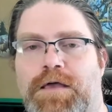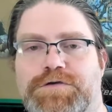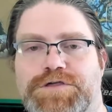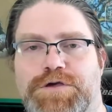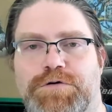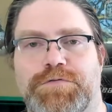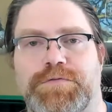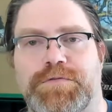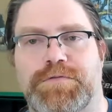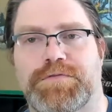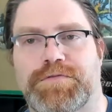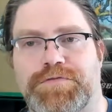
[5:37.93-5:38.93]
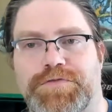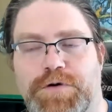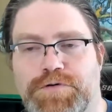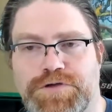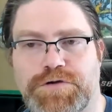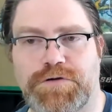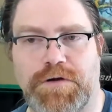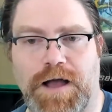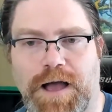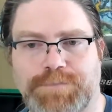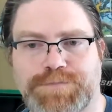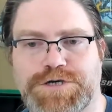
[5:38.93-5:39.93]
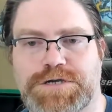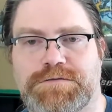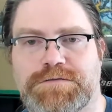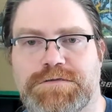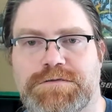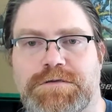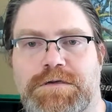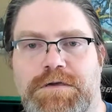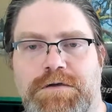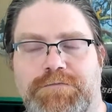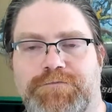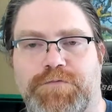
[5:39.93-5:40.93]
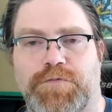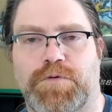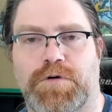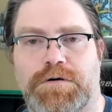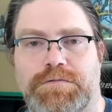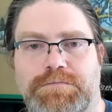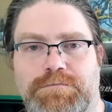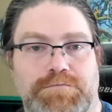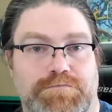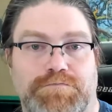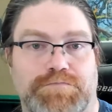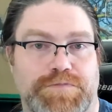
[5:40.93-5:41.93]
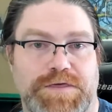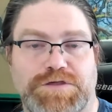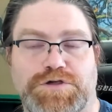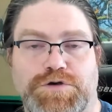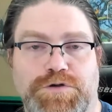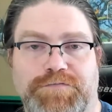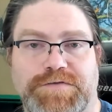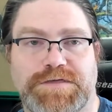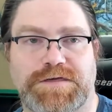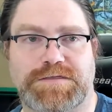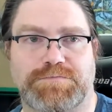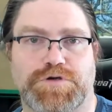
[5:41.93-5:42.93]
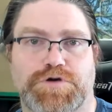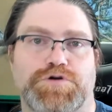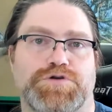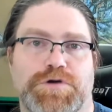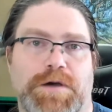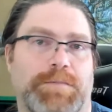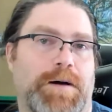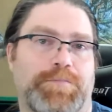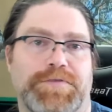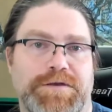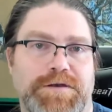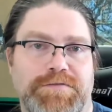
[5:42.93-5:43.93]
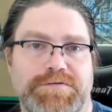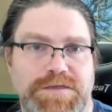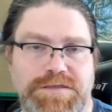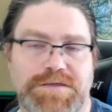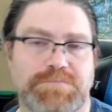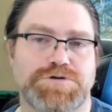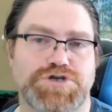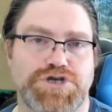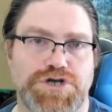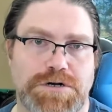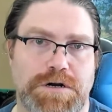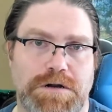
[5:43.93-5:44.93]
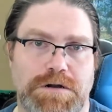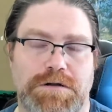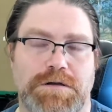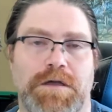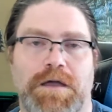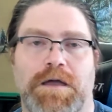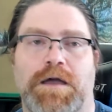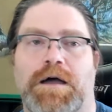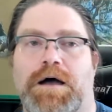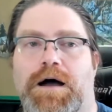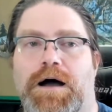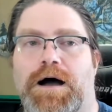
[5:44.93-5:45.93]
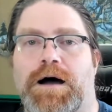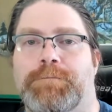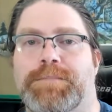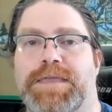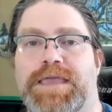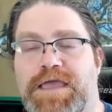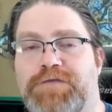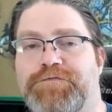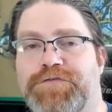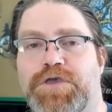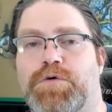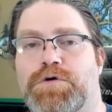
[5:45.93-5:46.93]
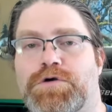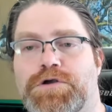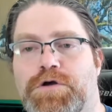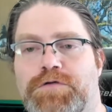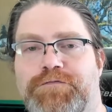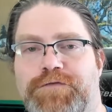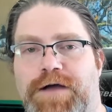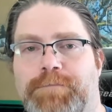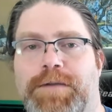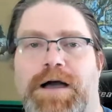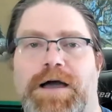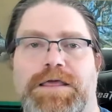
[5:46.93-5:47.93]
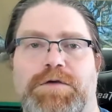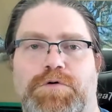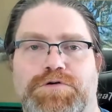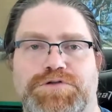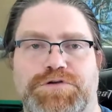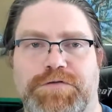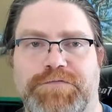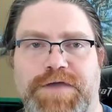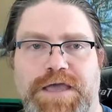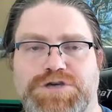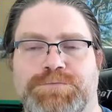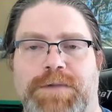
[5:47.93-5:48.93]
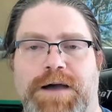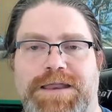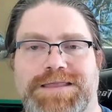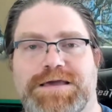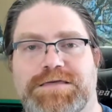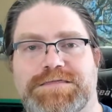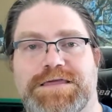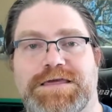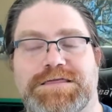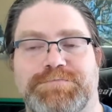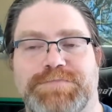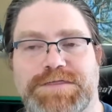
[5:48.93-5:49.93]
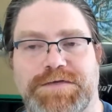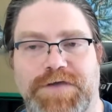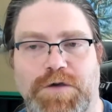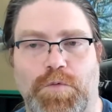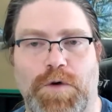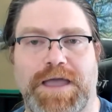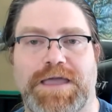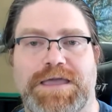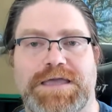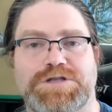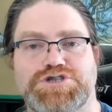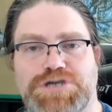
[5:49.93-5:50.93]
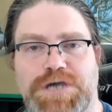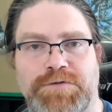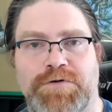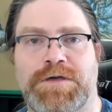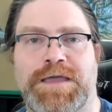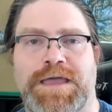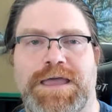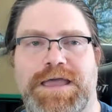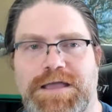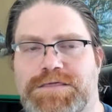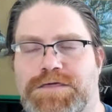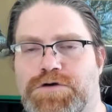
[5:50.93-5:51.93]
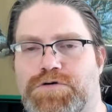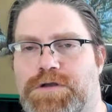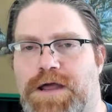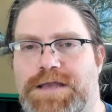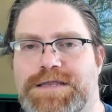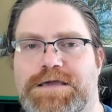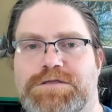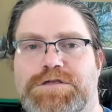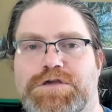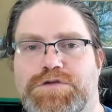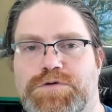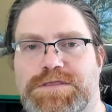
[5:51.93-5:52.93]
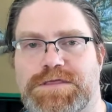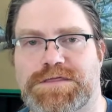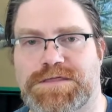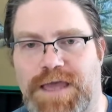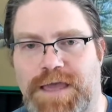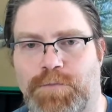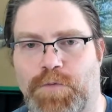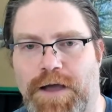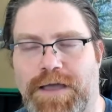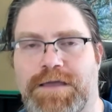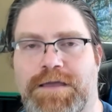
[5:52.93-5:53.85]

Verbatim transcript: So, those are your options for these two different systems. Could you come up with another system? Sure. Um, if your notified body or certification body does it a specific way, in general, it's a good idea to do it the same way.